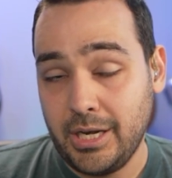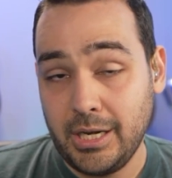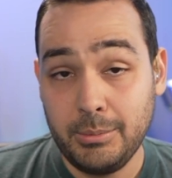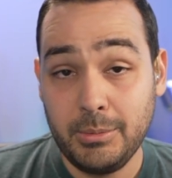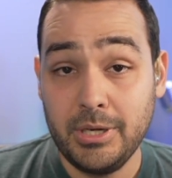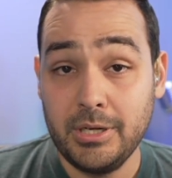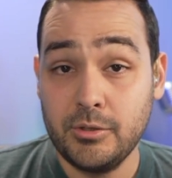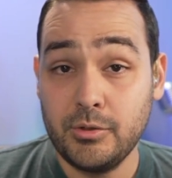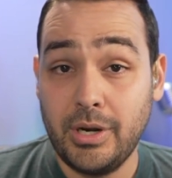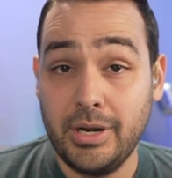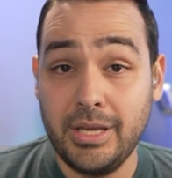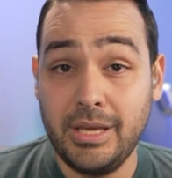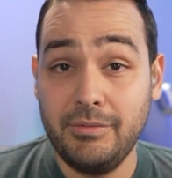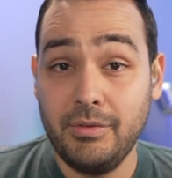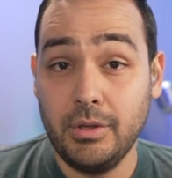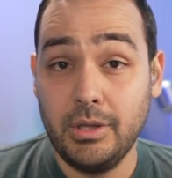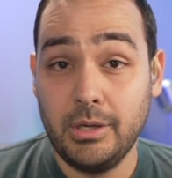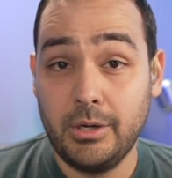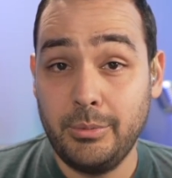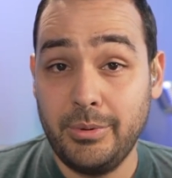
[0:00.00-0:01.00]
And I'm going to try to give
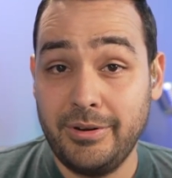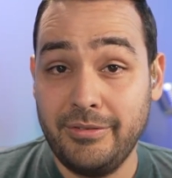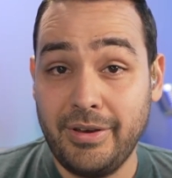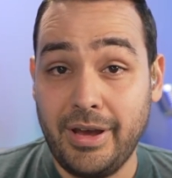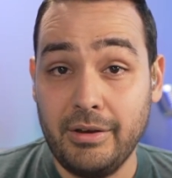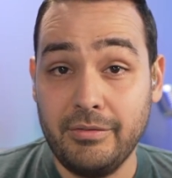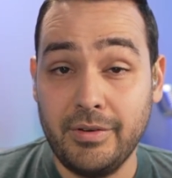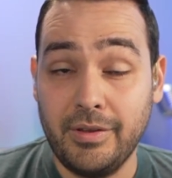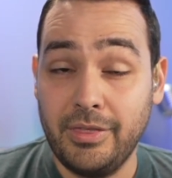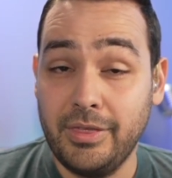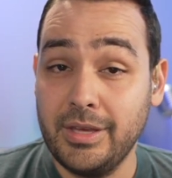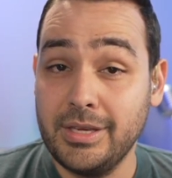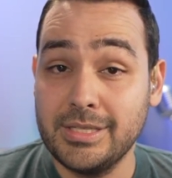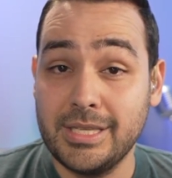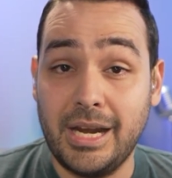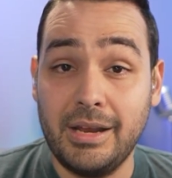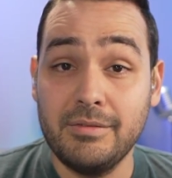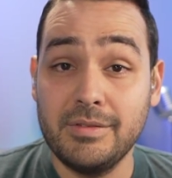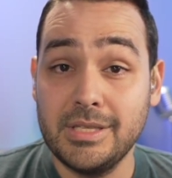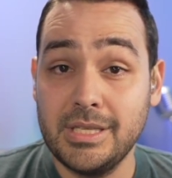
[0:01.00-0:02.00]
you a little bit of alpha and things
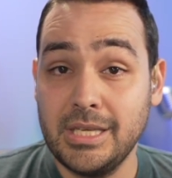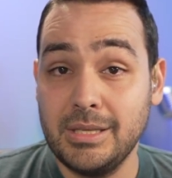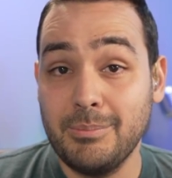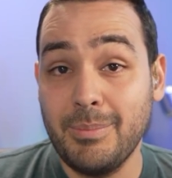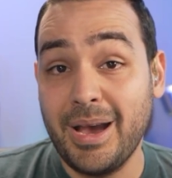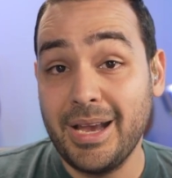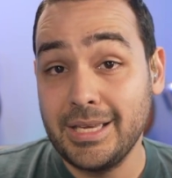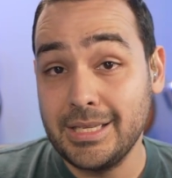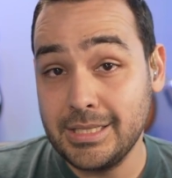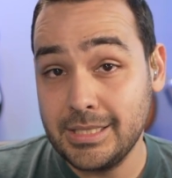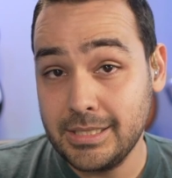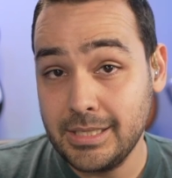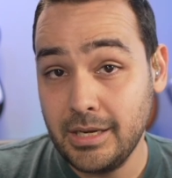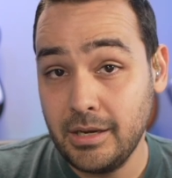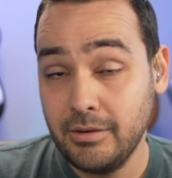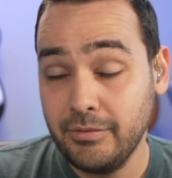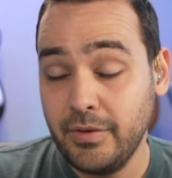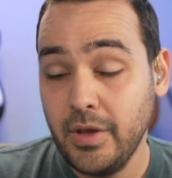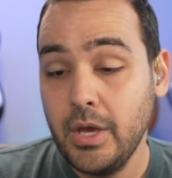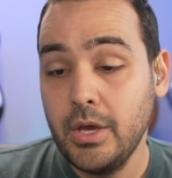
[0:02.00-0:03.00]
that I've seen
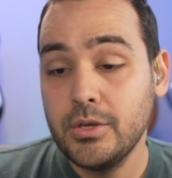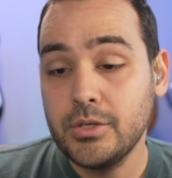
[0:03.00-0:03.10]
myself,